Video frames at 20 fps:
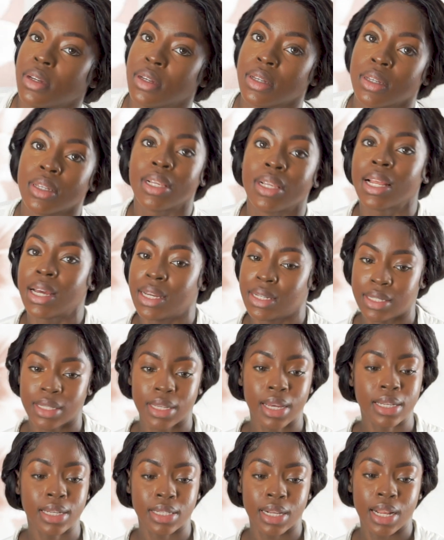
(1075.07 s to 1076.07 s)
It
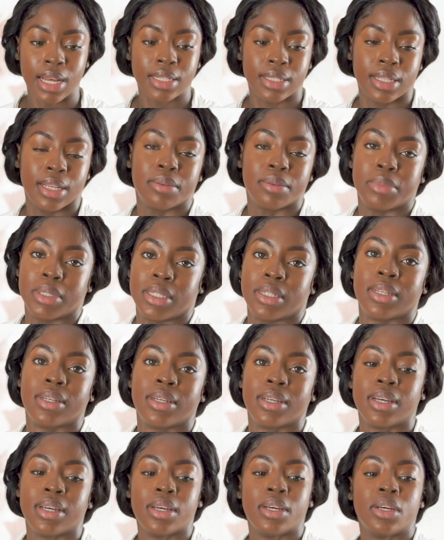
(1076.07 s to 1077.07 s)
has lasted me.
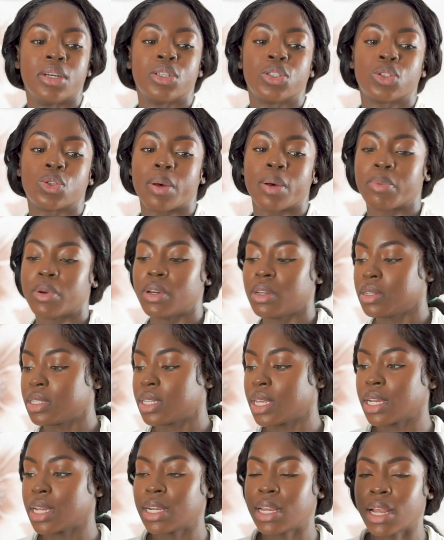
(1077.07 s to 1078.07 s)
So I'm going to
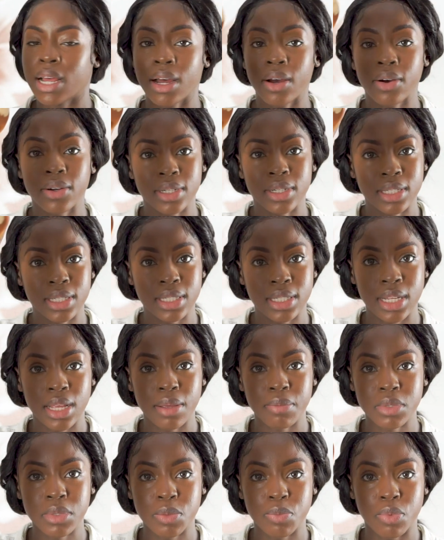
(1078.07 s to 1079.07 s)
take that on the
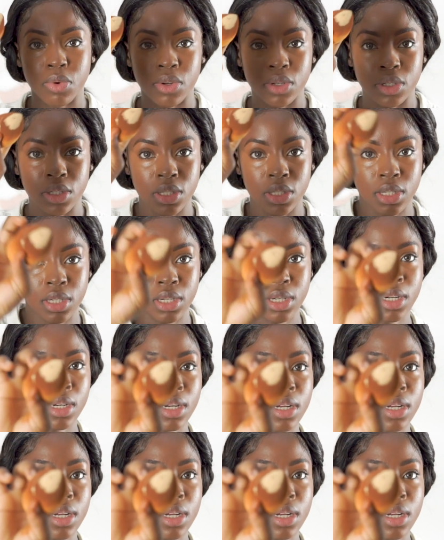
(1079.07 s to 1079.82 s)
same sponge,